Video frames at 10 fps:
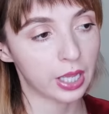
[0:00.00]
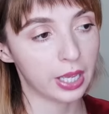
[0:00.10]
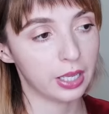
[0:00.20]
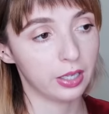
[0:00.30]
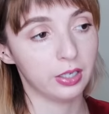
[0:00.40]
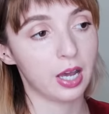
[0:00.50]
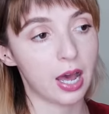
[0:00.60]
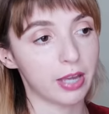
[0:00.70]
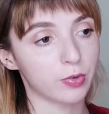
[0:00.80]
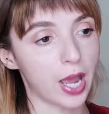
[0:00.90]
and
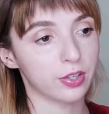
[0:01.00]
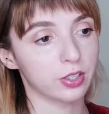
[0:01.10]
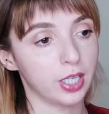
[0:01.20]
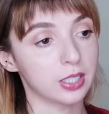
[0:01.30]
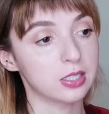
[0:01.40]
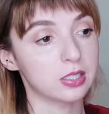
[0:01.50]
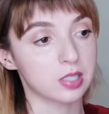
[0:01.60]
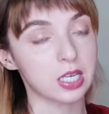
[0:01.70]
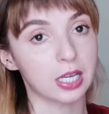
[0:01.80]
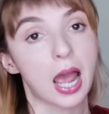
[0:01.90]
I'd rather like
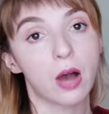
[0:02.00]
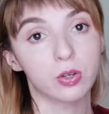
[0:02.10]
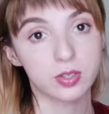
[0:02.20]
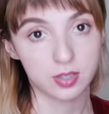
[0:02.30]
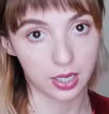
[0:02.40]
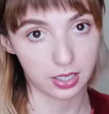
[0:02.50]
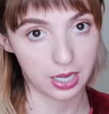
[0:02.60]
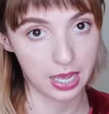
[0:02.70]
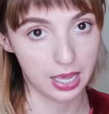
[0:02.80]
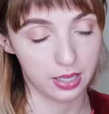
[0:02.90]
seek it out
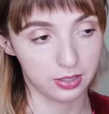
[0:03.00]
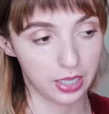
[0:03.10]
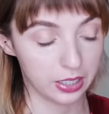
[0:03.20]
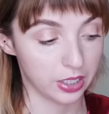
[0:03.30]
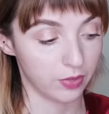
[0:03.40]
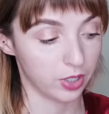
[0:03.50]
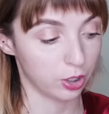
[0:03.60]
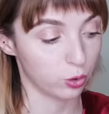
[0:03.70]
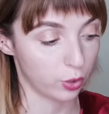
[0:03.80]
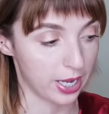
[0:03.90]
secondhand and give
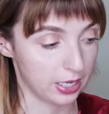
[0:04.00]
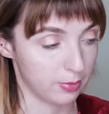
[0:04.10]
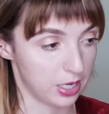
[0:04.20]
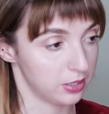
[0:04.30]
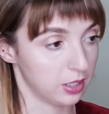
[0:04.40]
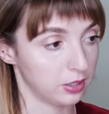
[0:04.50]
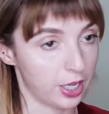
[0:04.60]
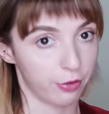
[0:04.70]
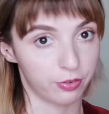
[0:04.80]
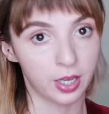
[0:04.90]
it a great and amazing
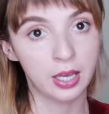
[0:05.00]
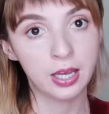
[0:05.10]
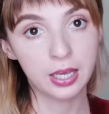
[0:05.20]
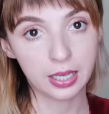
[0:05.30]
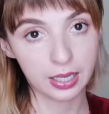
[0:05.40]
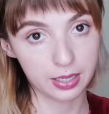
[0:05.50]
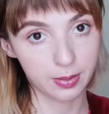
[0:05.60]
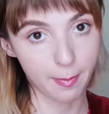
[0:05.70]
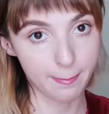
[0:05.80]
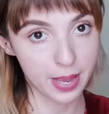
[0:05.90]
life
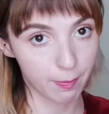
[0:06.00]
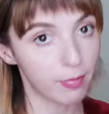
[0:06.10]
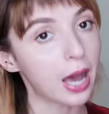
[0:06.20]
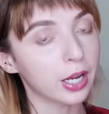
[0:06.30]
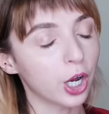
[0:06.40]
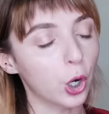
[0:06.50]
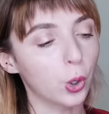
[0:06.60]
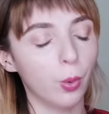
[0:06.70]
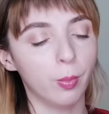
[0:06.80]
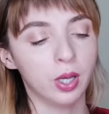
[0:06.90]
in in my
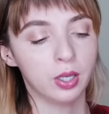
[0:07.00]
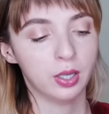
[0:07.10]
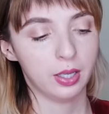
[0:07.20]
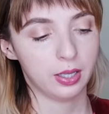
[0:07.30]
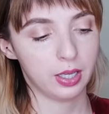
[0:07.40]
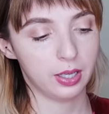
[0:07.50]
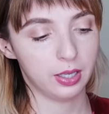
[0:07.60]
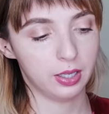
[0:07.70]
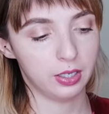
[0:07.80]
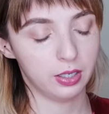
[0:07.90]
home
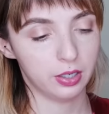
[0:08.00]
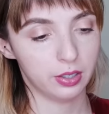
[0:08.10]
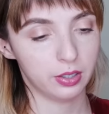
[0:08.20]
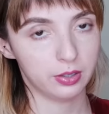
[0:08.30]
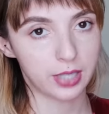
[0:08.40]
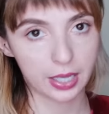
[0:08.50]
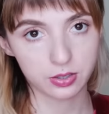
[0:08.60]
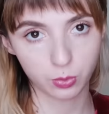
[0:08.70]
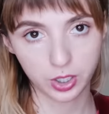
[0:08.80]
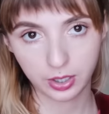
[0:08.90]
and
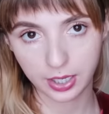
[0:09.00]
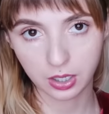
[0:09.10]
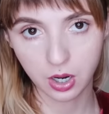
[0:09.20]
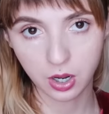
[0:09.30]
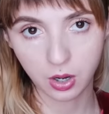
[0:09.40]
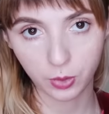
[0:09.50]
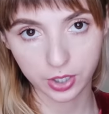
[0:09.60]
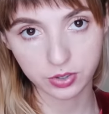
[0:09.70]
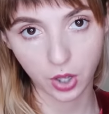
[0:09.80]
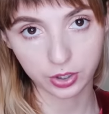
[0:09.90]
that's when like when
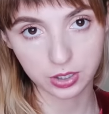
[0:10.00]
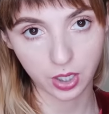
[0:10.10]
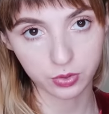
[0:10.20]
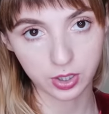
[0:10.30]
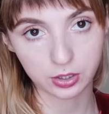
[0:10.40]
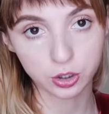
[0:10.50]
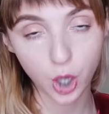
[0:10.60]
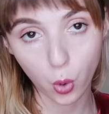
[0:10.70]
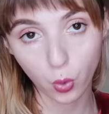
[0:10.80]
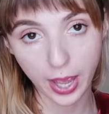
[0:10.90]
I saw these I was like
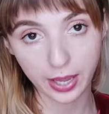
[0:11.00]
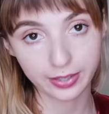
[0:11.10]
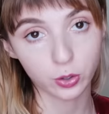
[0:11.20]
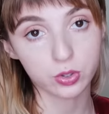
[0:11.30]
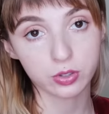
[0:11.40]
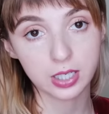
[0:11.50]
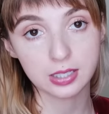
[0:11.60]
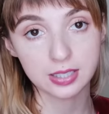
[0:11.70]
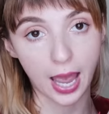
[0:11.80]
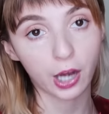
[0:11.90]
no way those are the
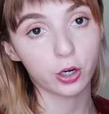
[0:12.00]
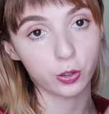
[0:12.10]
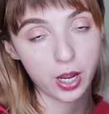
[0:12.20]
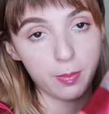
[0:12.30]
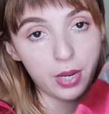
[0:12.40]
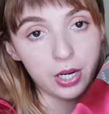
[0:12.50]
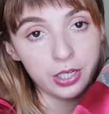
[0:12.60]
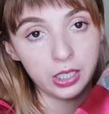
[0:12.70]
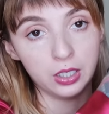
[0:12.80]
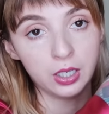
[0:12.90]
exact
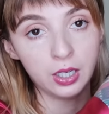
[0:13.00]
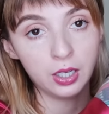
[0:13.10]
cranberry